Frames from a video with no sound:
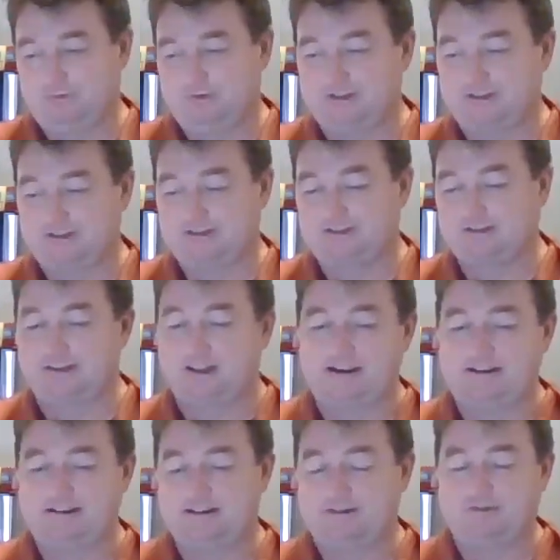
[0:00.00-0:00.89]
with a
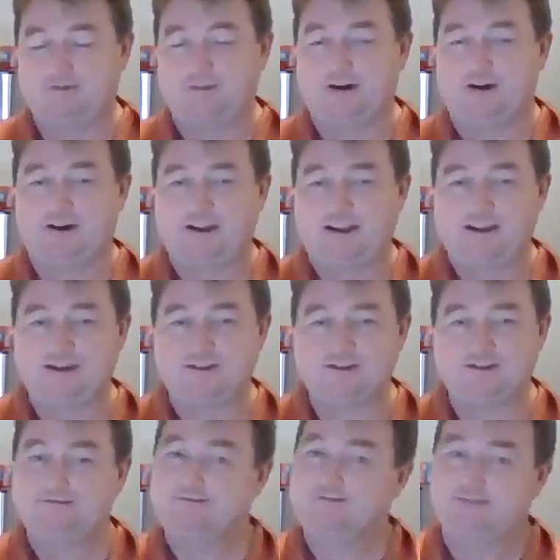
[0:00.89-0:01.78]
slight different
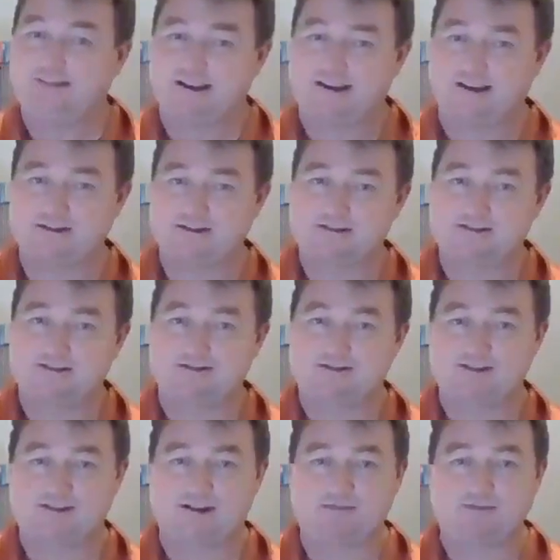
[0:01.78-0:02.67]
variation, it's
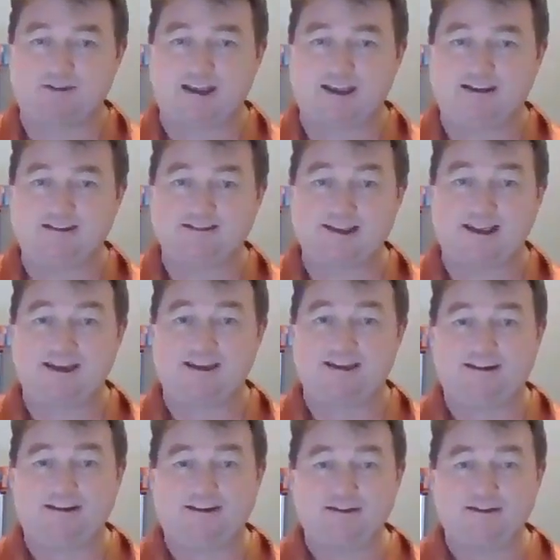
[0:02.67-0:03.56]
stuffed eggs
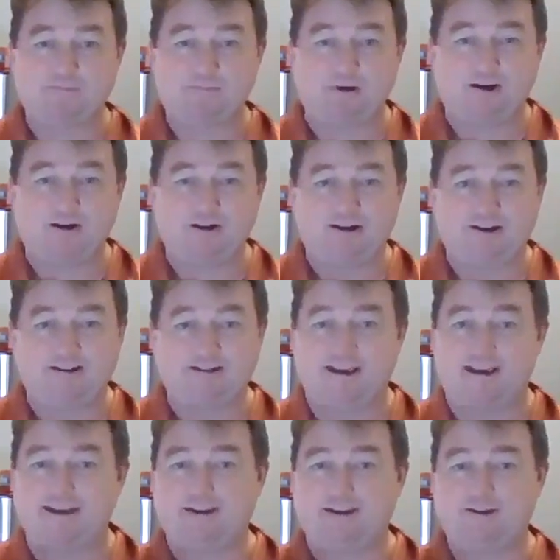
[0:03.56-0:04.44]
and it is period,
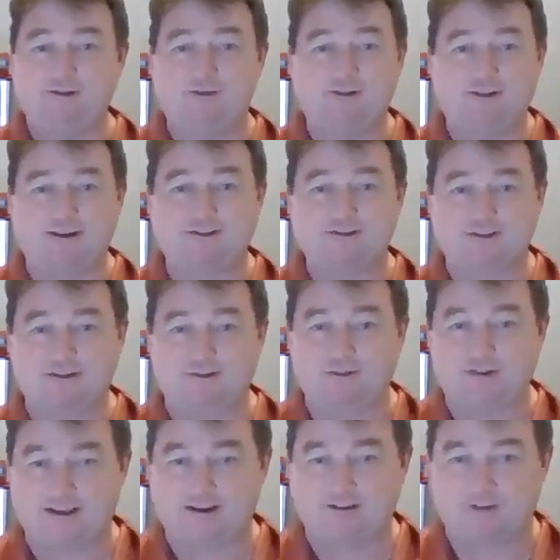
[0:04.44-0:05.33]
and you can
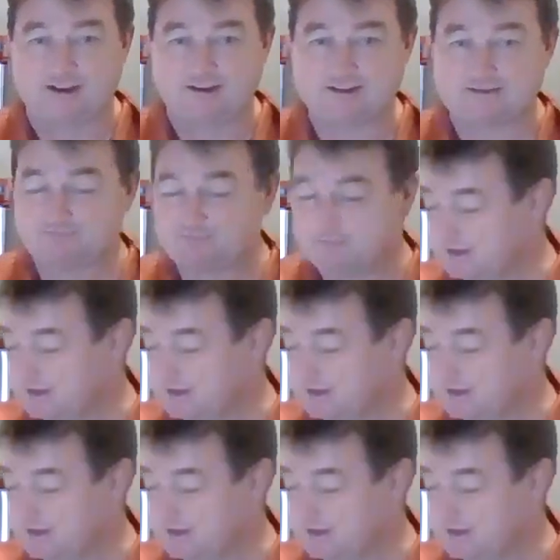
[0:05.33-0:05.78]
serve it at events.